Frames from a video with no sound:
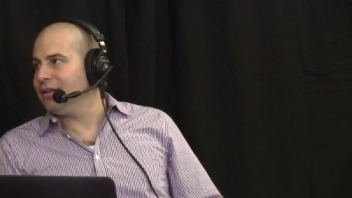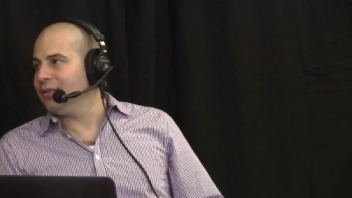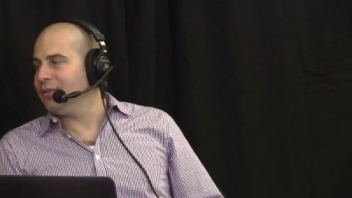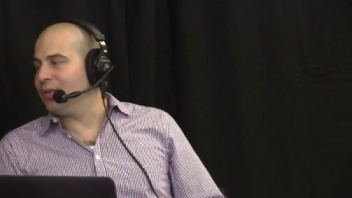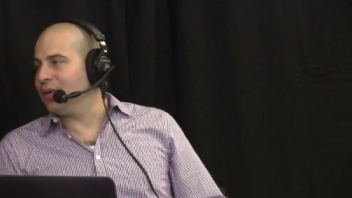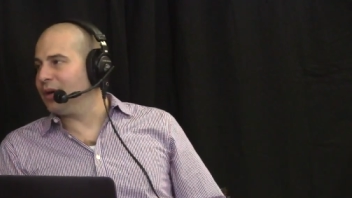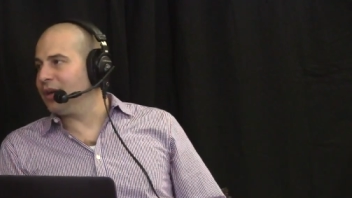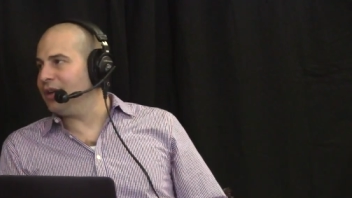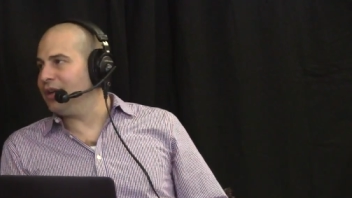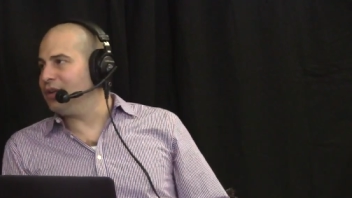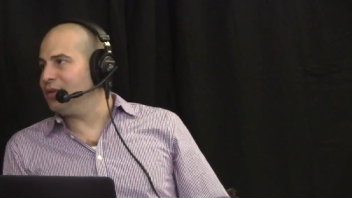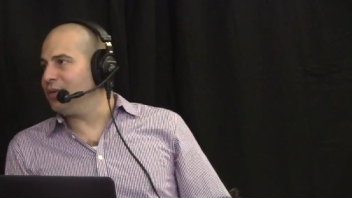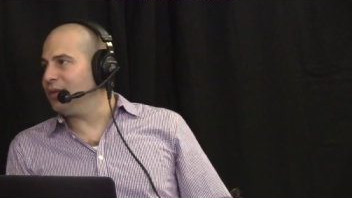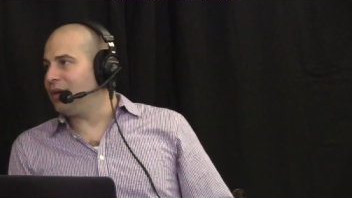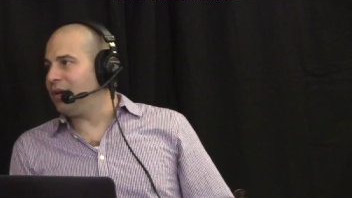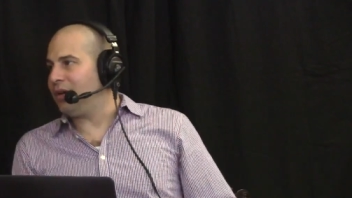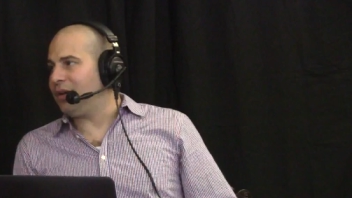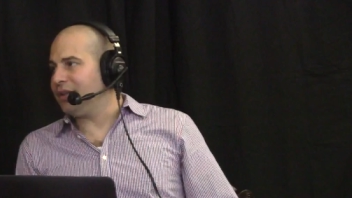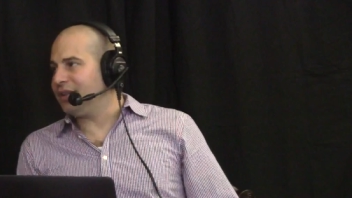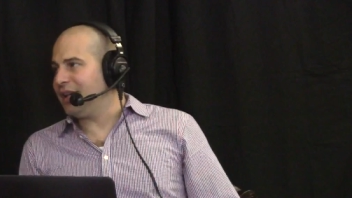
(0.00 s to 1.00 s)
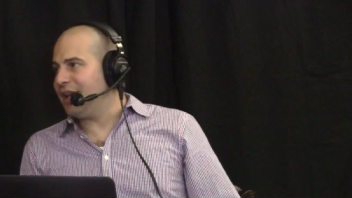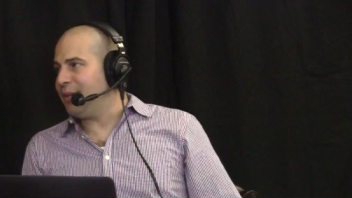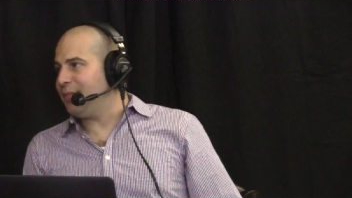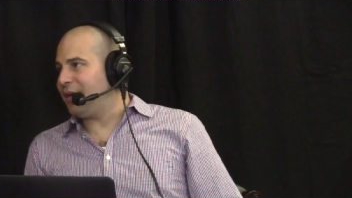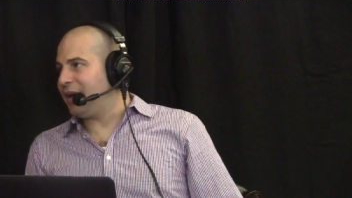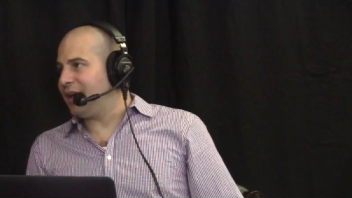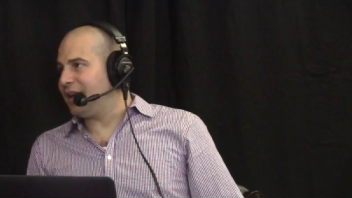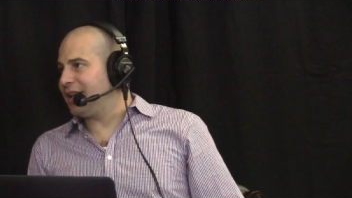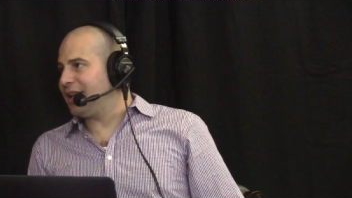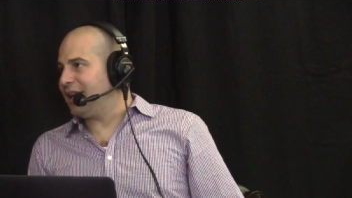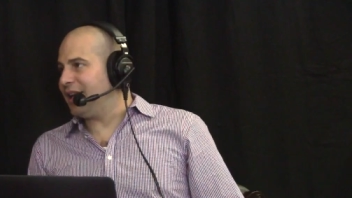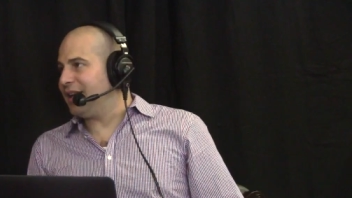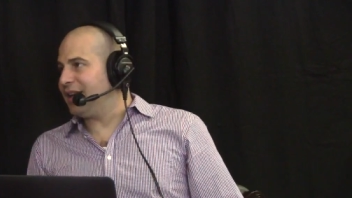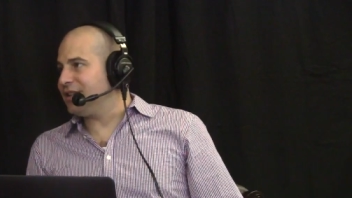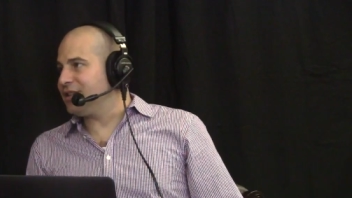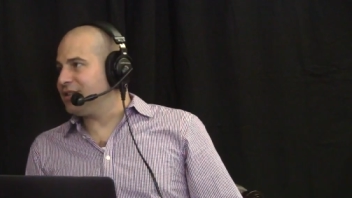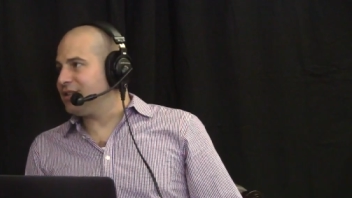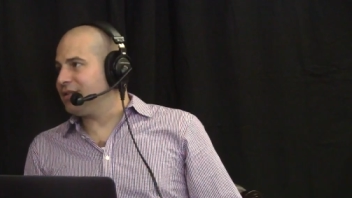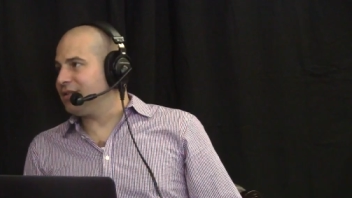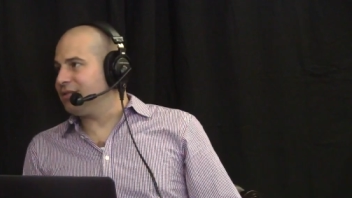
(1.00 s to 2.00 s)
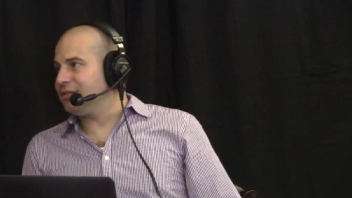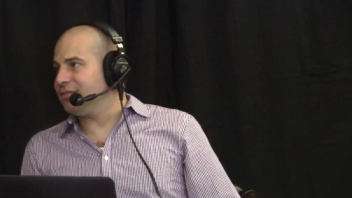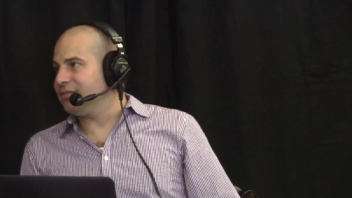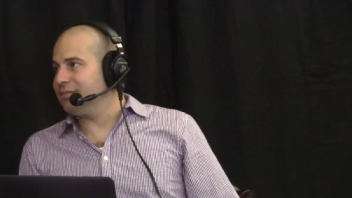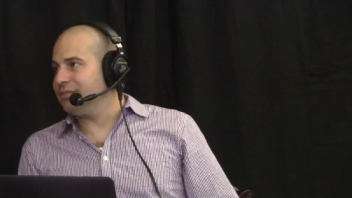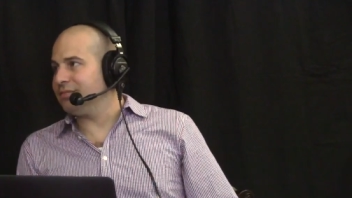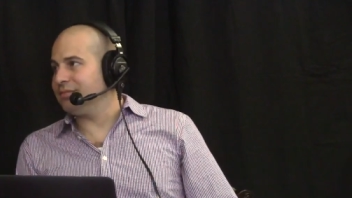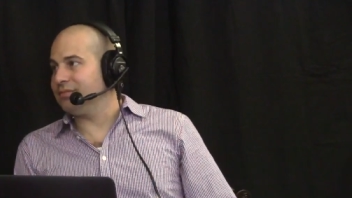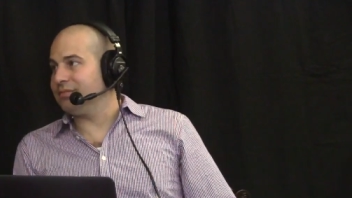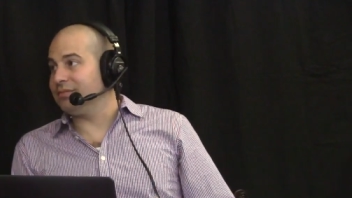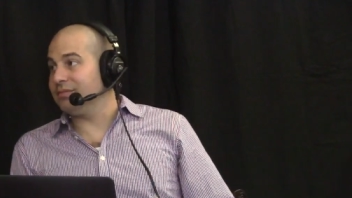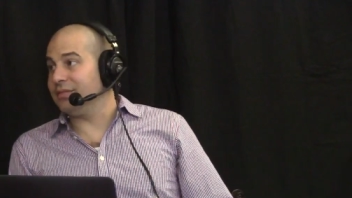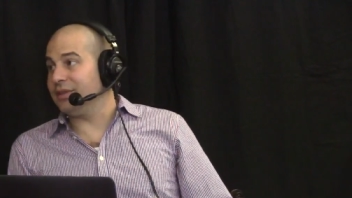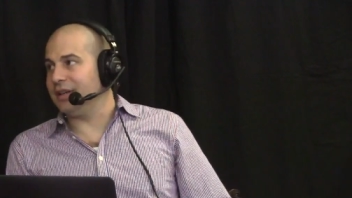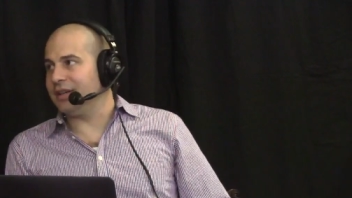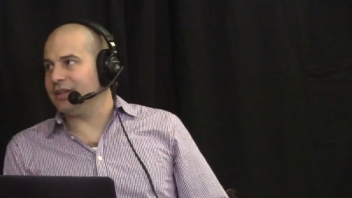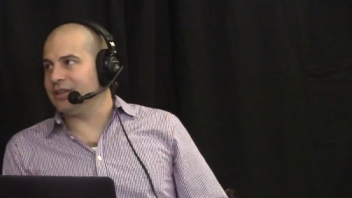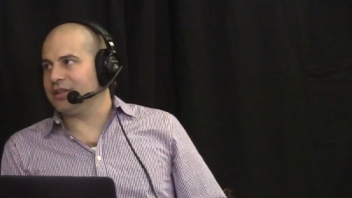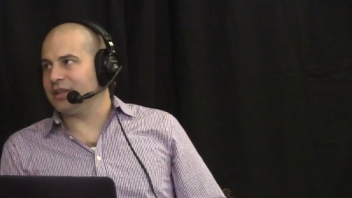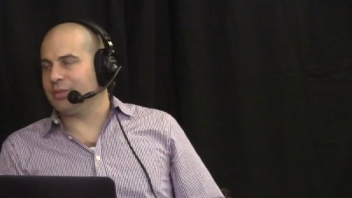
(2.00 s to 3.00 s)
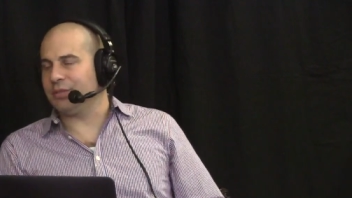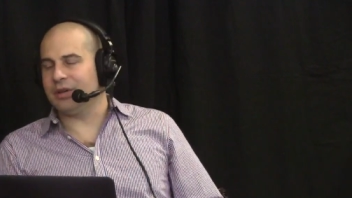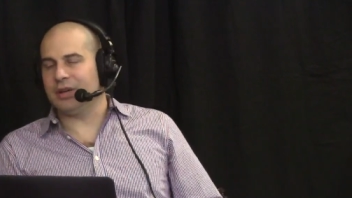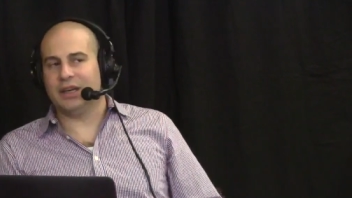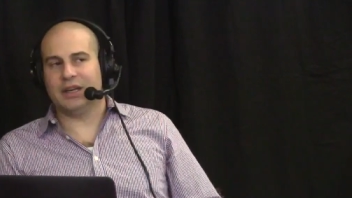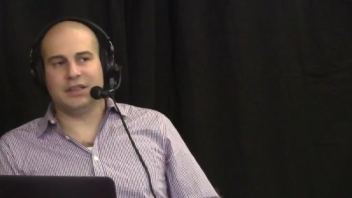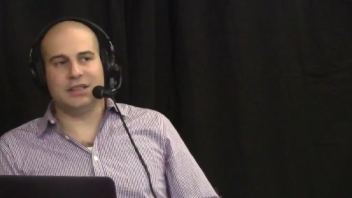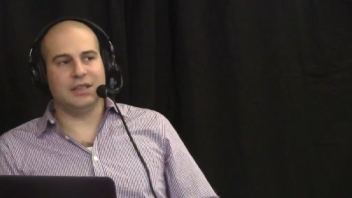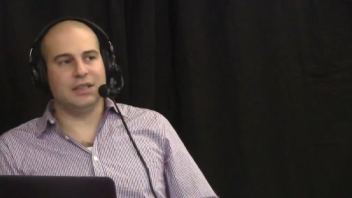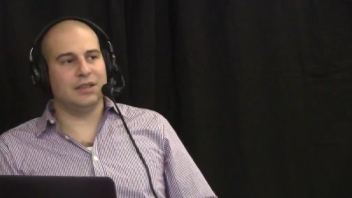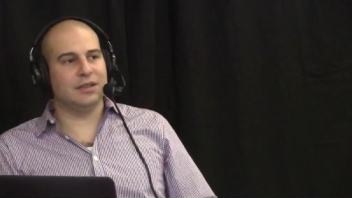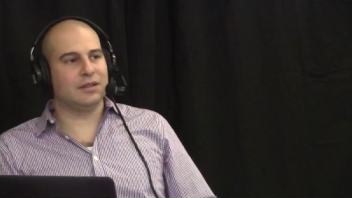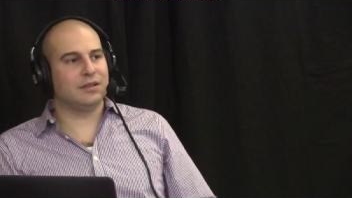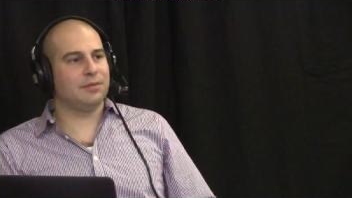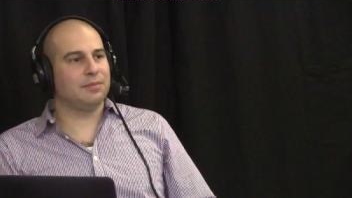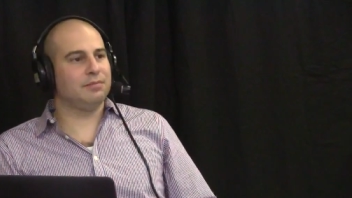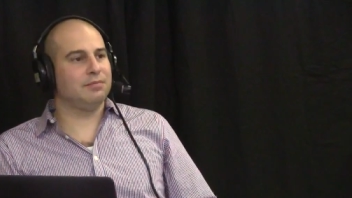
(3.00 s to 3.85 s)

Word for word: We're going to do an all day podcast on December Sweet. 19th.